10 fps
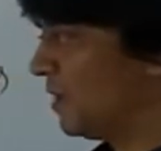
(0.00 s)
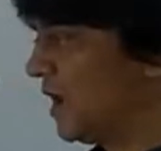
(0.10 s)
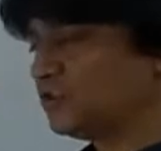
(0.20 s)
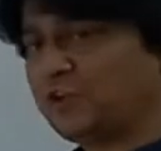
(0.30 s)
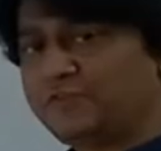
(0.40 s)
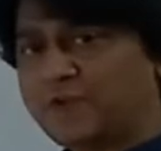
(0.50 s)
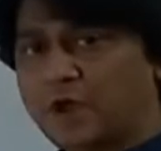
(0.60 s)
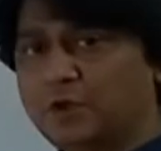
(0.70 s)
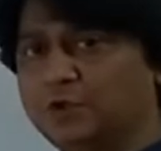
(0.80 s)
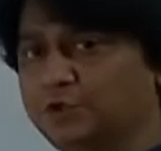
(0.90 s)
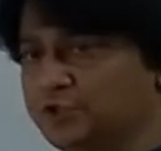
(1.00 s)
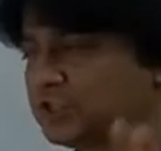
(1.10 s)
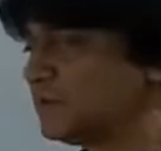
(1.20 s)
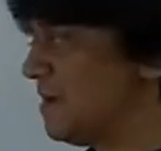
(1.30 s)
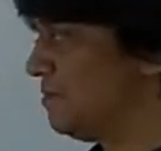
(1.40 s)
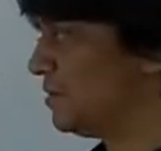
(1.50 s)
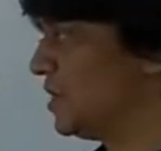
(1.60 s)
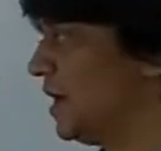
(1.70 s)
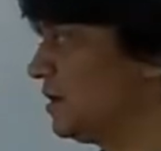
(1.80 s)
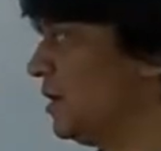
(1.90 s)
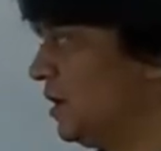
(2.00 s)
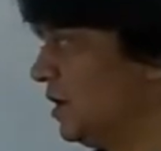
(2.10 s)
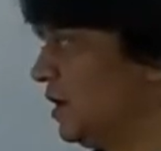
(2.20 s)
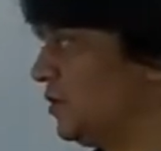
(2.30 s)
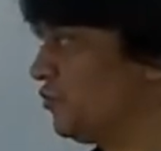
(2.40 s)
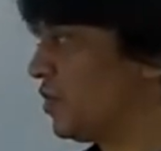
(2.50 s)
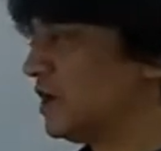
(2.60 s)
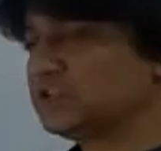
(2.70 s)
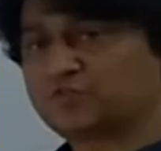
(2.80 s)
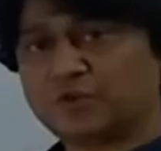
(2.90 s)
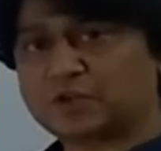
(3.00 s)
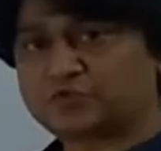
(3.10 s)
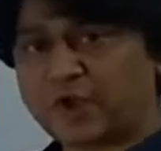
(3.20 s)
As of now, you just remember that transverse